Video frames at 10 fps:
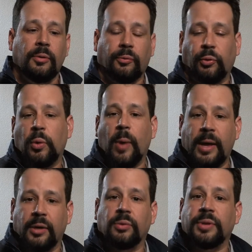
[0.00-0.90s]
free
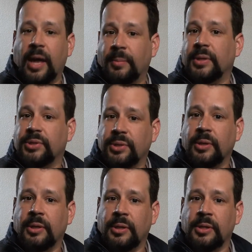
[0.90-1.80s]
radical damage.
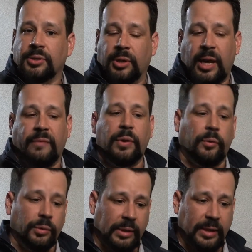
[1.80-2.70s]
So they have
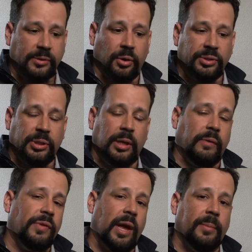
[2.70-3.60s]
their less
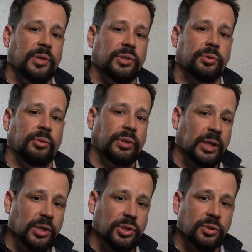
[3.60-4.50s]
oxidative damage to their
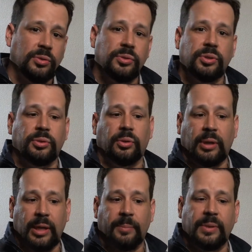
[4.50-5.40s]
tissues, to their
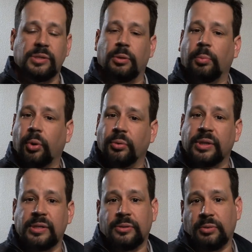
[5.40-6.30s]
lipids, their
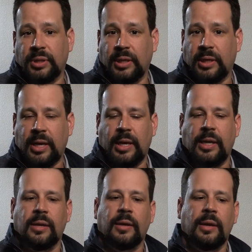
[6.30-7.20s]
proteins, their
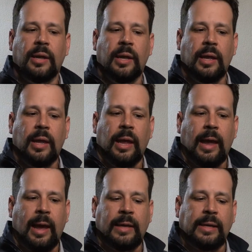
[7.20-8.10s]
DNA.
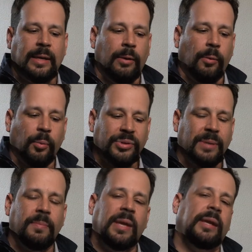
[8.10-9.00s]
And almost
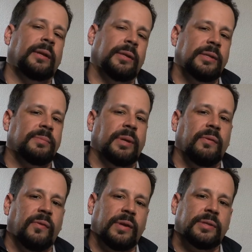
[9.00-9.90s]
immediately this
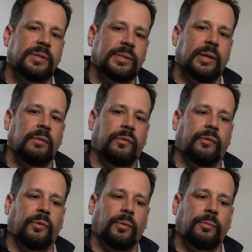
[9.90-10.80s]
manifests itself
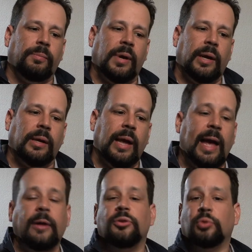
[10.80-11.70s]
by
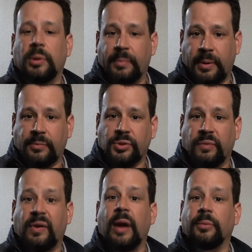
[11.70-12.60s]
higher treatment
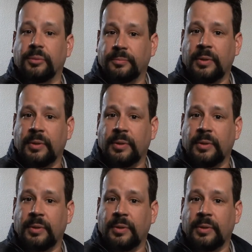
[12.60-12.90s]
survival.